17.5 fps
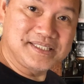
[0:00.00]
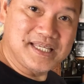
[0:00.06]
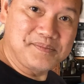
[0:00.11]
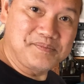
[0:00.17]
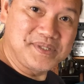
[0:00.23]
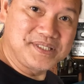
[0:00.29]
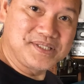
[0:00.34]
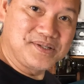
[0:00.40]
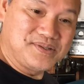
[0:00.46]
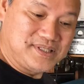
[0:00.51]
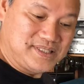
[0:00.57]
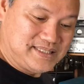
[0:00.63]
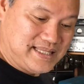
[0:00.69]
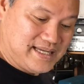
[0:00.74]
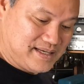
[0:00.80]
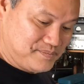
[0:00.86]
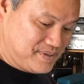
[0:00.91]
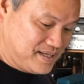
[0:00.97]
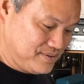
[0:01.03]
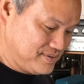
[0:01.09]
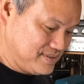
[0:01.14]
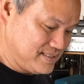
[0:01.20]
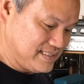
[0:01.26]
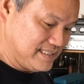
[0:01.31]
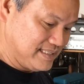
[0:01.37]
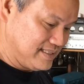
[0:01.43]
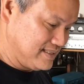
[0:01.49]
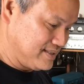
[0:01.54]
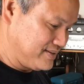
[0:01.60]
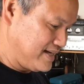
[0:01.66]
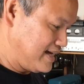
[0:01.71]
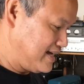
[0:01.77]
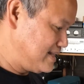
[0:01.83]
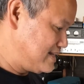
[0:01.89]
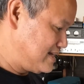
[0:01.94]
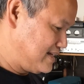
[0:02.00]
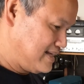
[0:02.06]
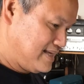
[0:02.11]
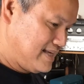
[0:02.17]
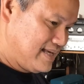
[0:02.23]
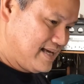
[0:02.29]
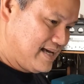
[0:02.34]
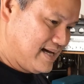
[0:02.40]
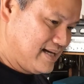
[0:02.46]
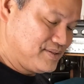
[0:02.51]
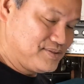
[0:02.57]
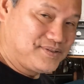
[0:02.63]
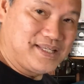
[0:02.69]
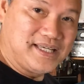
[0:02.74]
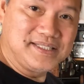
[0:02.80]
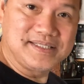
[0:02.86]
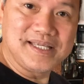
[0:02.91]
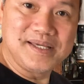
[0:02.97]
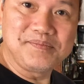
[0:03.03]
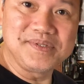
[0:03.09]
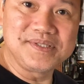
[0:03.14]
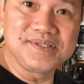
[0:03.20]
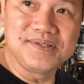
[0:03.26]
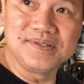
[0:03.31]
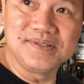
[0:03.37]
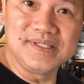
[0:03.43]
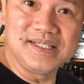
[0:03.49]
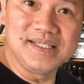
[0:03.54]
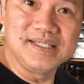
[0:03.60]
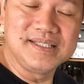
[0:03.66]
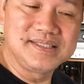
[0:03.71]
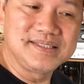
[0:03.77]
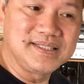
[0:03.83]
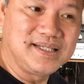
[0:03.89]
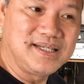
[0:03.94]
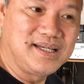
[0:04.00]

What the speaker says: episode is not about the cylinder head. Today's episode is